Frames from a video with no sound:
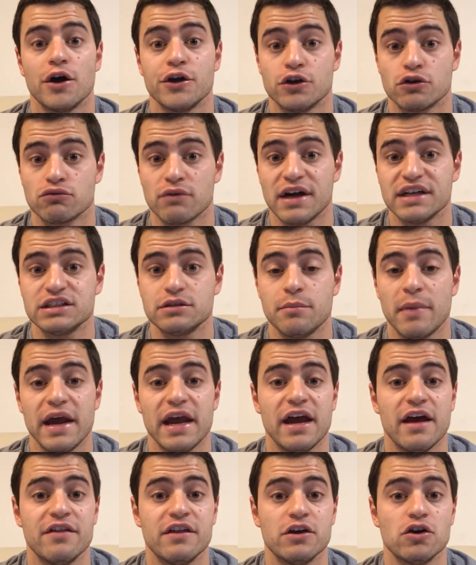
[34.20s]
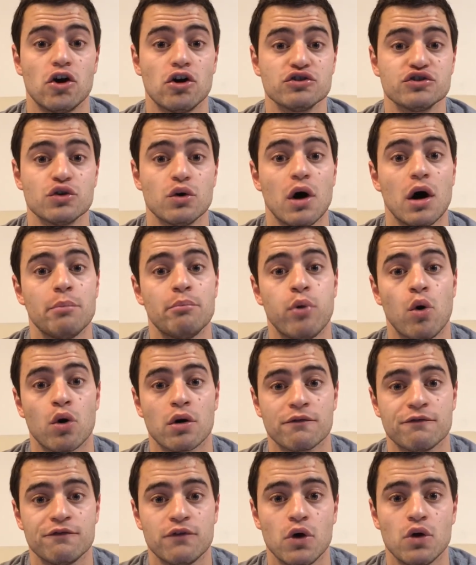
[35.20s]
your resume and then also a
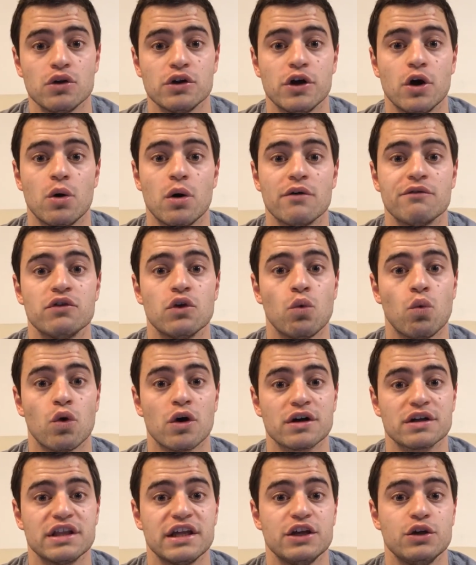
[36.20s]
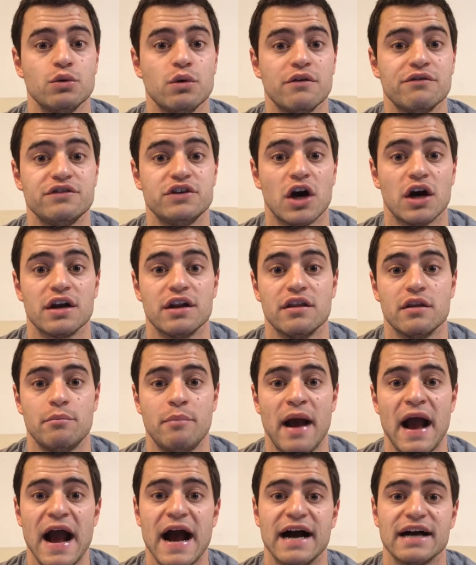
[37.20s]
portfolio of the work that you have done in the
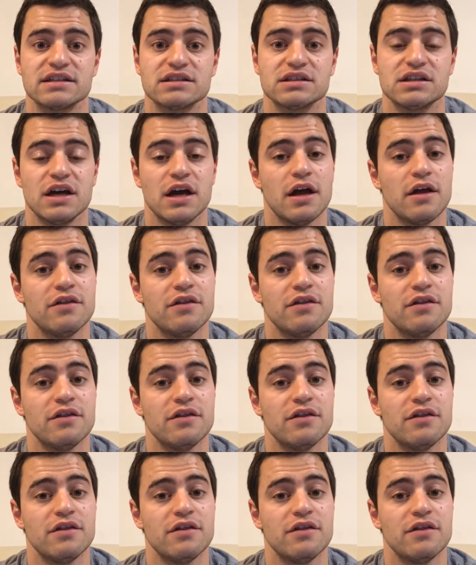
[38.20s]
past.